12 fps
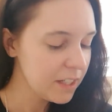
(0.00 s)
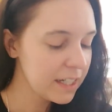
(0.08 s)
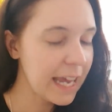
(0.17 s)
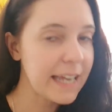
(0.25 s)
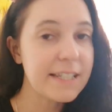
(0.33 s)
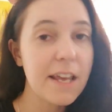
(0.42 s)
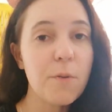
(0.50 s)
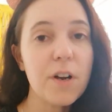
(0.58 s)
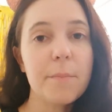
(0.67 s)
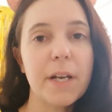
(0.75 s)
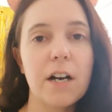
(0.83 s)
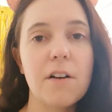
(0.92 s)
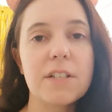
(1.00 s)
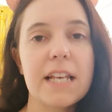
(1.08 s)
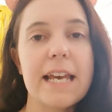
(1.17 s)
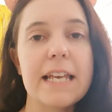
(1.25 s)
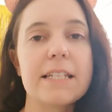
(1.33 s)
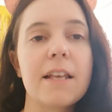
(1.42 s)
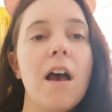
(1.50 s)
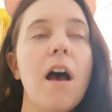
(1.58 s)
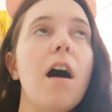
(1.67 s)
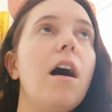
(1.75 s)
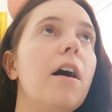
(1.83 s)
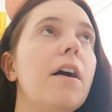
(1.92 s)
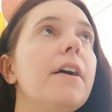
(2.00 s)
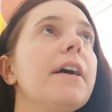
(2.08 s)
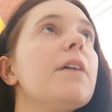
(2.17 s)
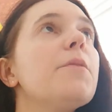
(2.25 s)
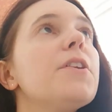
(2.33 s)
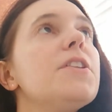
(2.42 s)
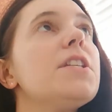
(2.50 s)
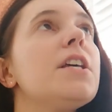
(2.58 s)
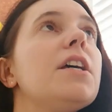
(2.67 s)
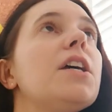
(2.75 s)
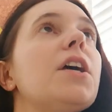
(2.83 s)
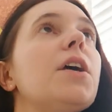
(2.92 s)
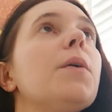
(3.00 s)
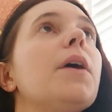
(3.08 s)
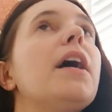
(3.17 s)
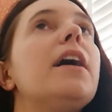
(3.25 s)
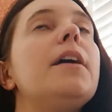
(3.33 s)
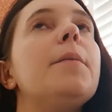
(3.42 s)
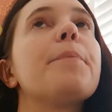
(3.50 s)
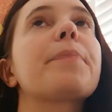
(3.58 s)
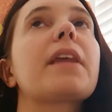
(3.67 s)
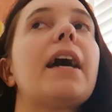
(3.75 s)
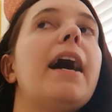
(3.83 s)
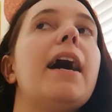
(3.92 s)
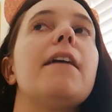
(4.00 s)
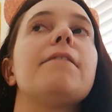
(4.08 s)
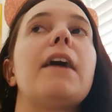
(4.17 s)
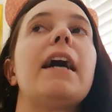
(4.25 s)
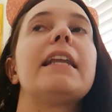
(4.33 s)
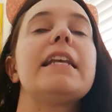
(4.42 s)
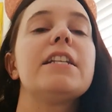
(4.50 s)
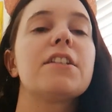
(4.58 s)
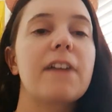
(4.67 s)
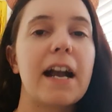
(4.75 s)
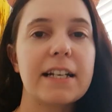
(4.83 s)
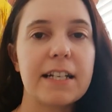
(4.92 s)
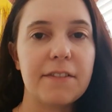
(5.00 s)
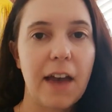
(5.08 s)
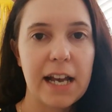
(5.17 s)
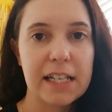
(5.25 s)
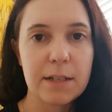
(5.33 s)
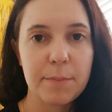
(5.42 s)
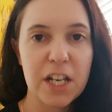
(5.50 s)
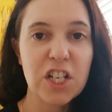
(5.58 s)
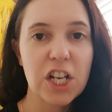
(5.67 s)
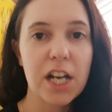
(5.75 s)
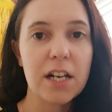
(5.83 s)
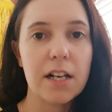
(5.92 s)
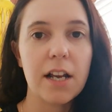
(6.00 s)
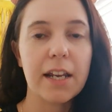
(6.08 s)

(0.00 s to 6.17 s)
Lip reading: Okay, so one of my goals is I want to have an interactive exhibition.